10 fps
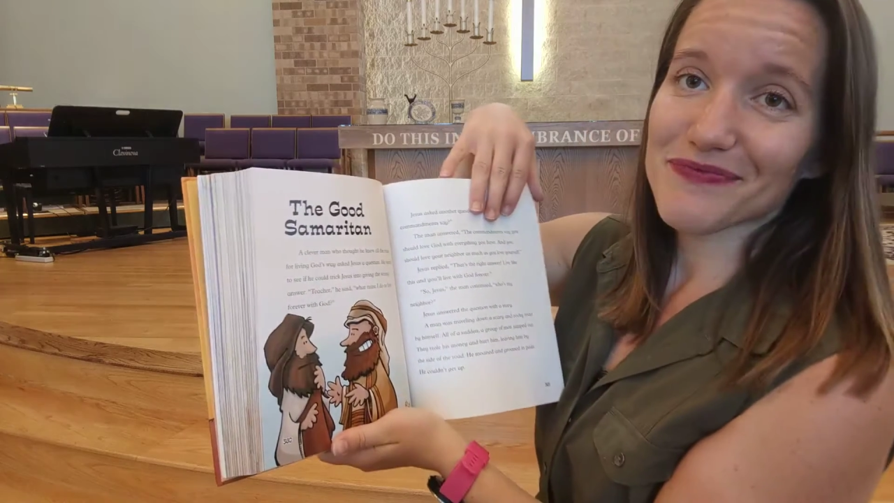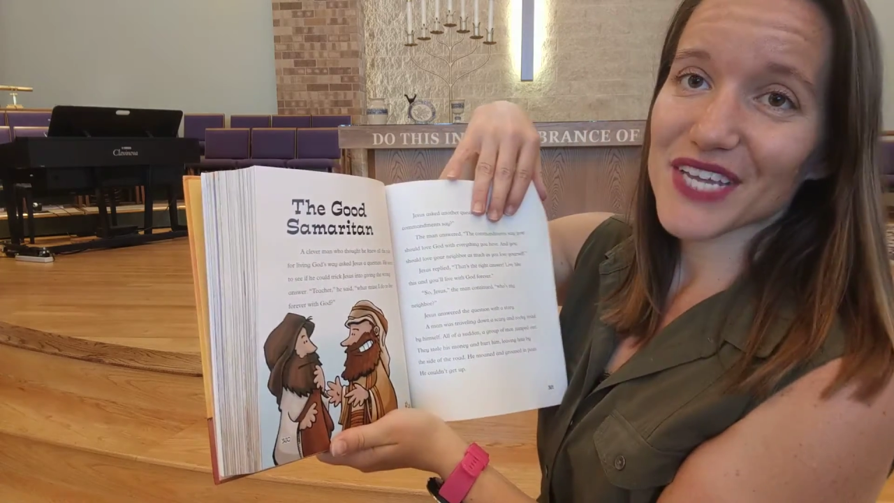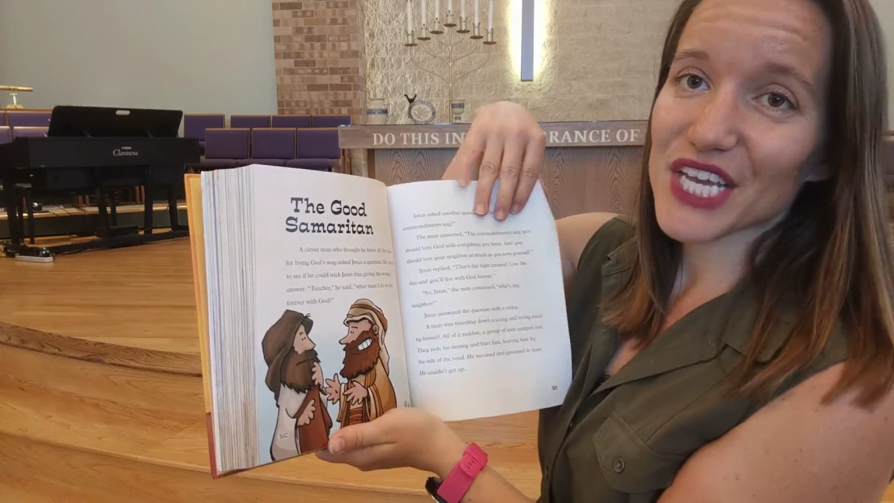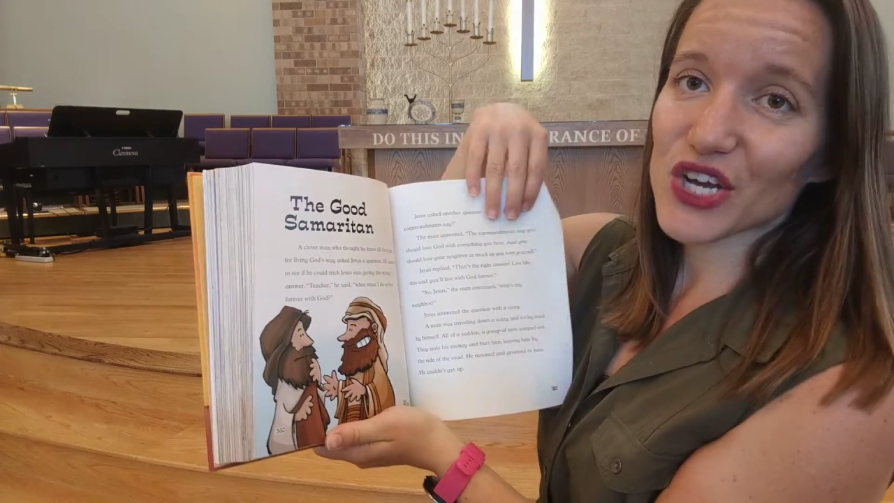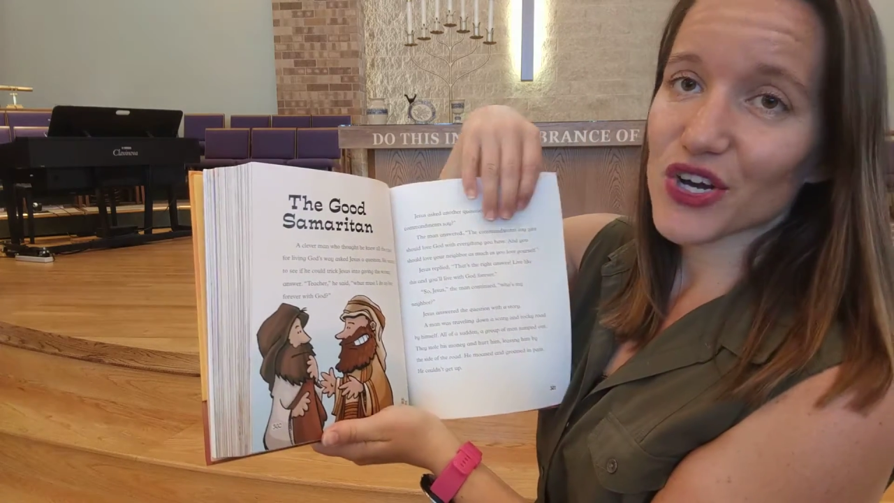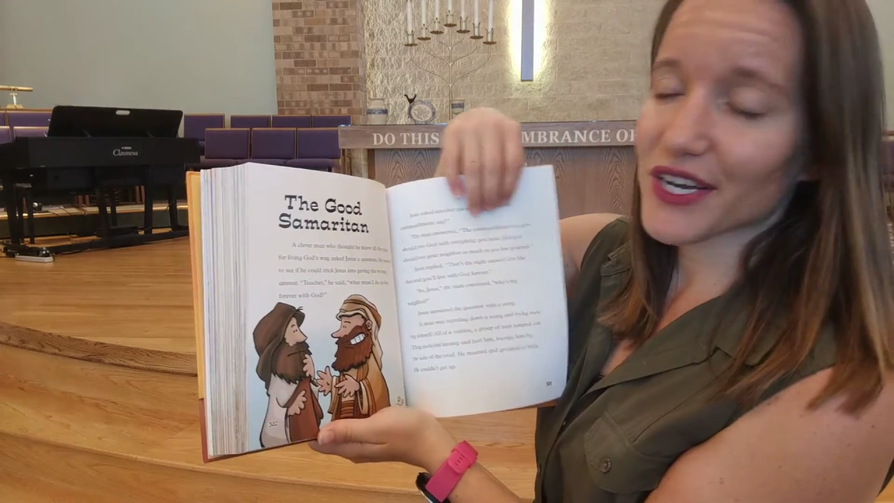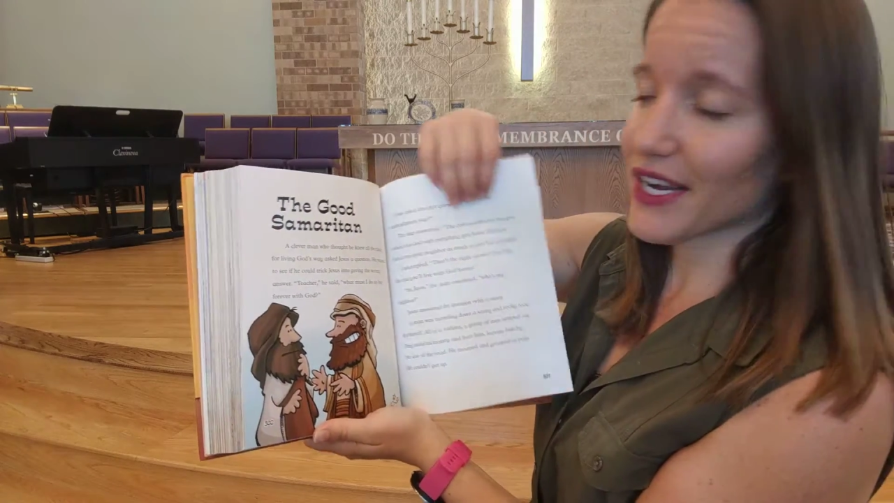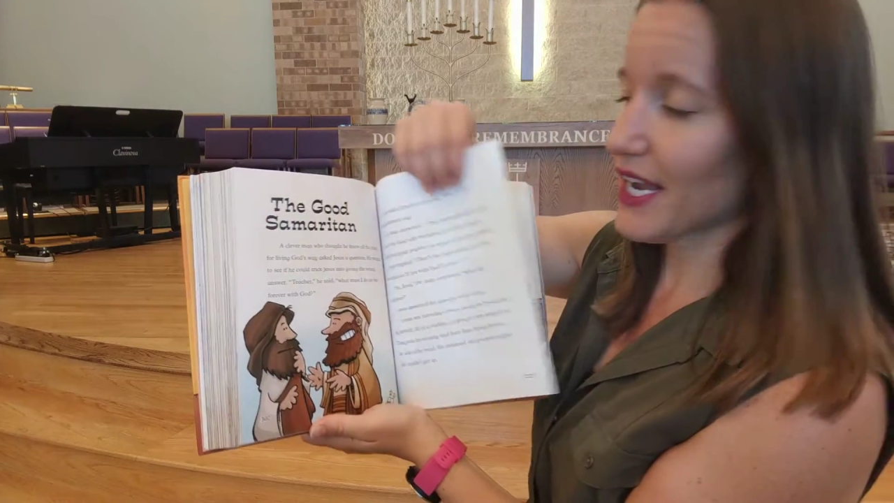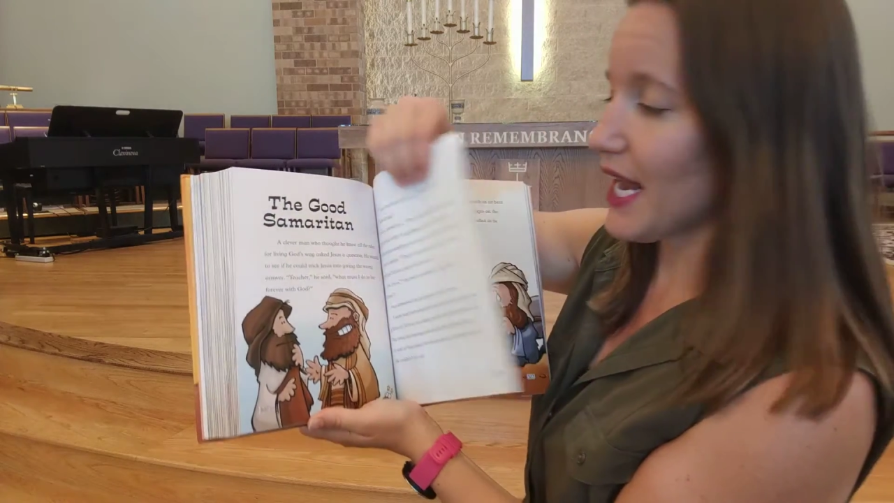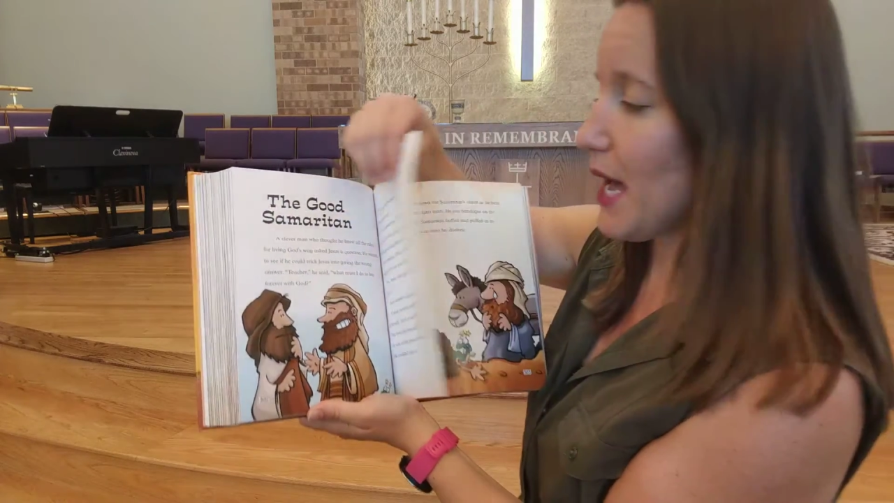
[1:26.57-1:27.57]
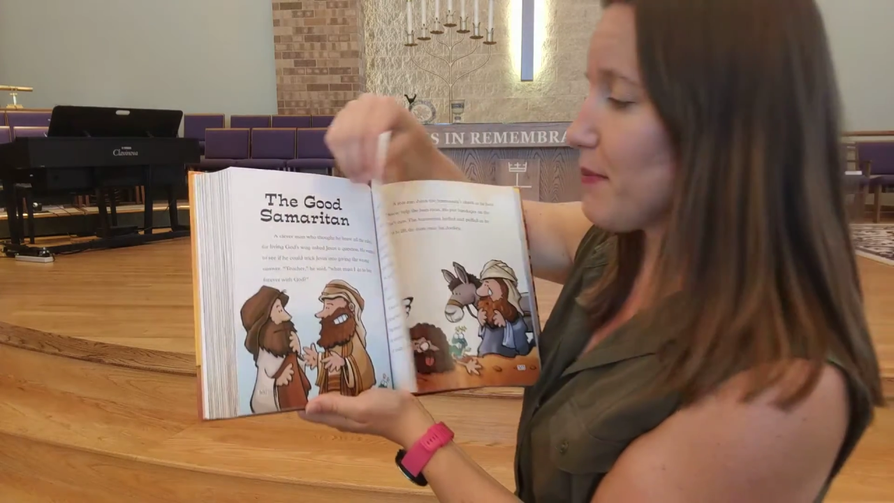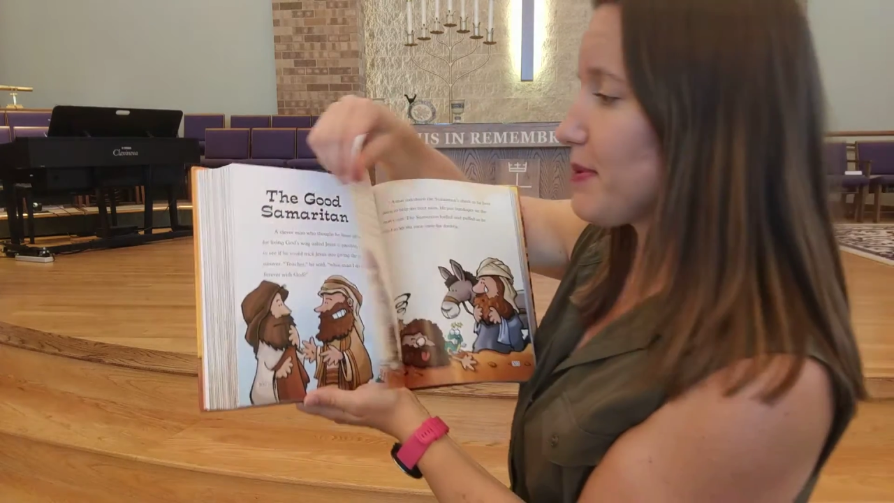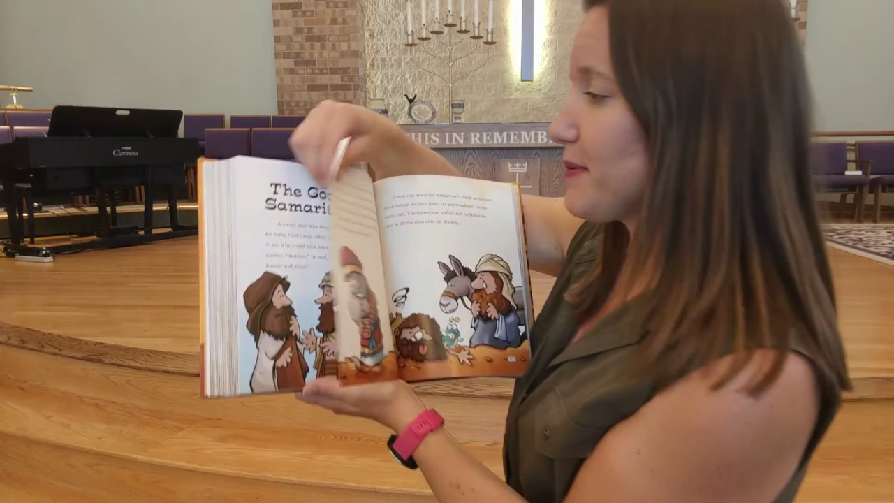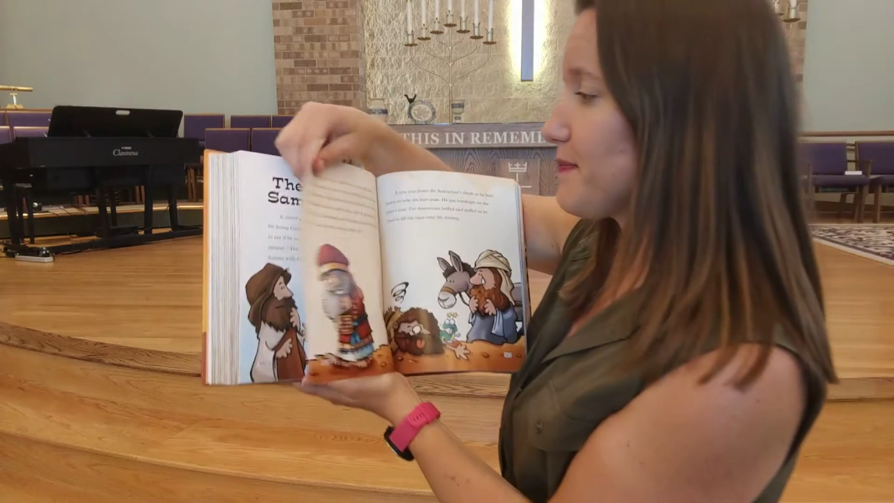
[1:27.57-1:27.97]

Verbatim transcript: He couldn't get up.